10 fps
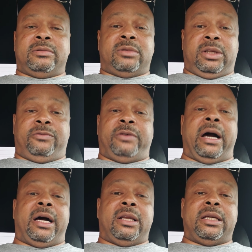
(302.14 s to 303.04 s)

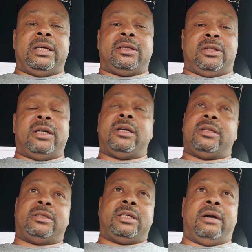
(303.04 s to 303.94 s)
defiling
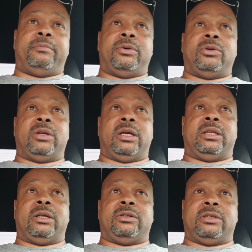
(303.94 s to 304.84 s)
the temple
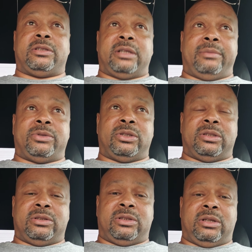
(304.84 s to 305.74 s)
and their
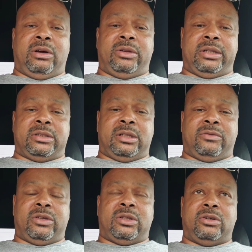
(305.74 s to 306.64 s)
deceptions and all that
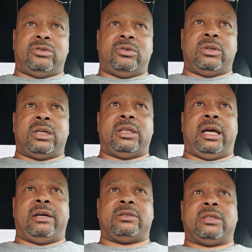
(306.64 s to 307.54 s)
stuff that they're doing in the
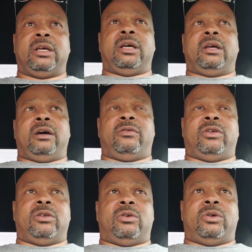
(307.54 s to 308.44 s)
house of
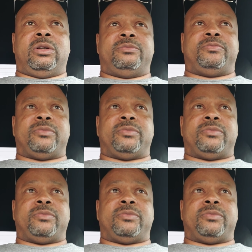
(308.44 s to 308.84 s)
the Lord